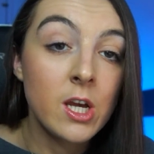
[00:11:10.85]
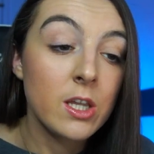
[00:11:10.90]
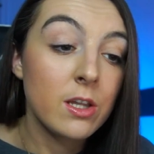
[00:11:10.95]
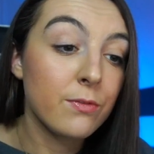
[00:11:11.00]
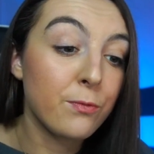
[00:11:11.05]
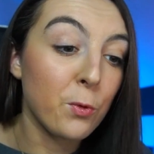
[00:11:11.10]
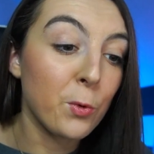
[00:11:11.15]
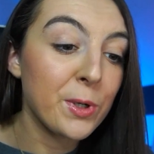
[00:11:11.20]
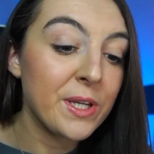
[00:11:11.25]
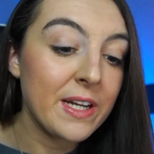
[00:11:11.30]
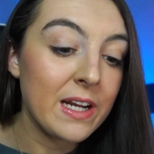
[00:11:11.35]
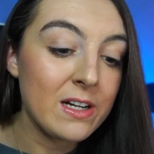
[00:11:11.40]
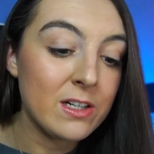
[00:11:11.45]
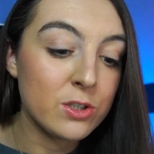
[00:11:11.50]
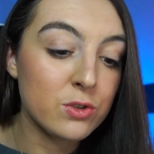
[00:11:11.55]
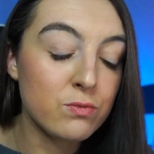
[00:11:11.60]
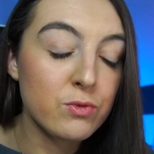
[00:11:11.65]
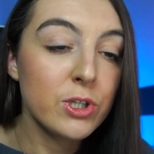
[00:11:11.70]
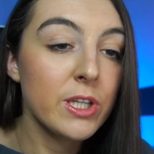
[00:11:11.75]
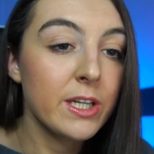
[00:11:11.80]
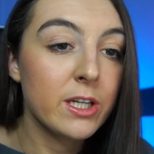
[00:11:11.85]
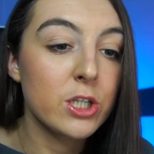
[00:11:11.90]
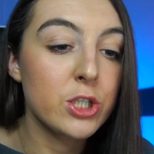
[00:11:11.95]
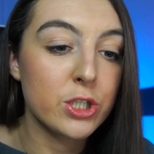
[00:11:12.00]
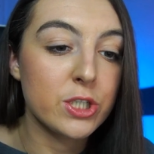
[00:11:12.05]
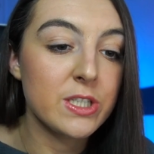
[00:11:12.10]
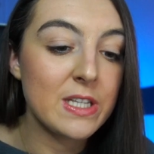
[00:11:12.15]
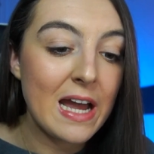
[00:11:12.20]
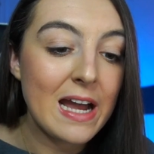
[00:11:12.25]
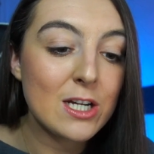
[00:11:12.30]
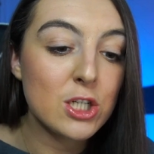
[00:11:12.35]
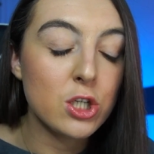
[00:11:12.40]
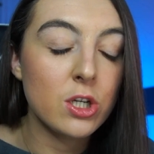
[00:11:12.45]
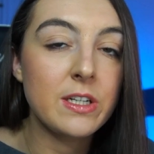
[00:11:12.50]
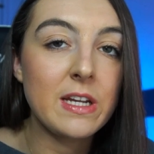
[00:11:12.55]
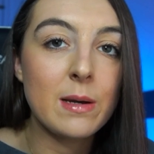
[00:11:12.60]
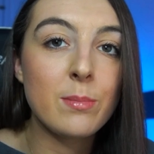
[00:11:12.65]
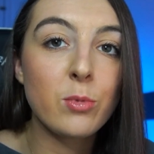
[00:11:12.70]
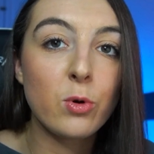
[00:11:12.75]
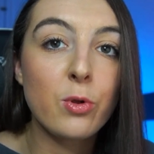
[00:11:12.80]
The 49ers really could just not shut
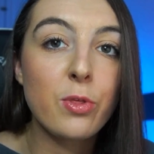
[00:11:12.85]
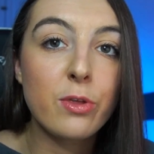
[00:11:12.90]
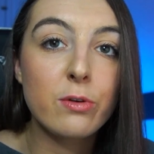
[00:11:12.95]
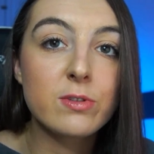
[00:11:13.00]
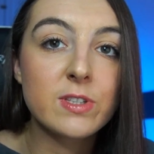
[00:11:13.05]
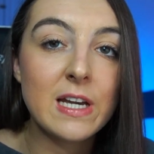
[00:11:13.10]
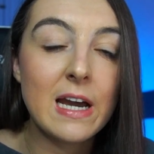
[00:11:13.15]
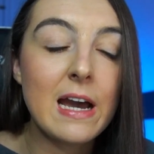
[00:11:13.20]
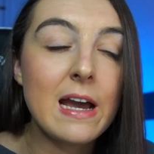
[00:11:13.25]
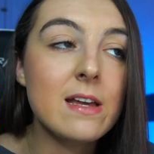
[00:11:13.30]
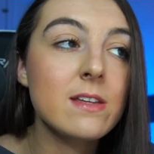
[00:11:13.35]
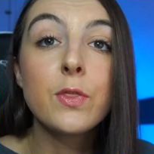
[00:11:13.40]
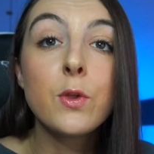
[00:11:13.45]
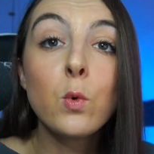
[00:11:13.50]
down both those guys.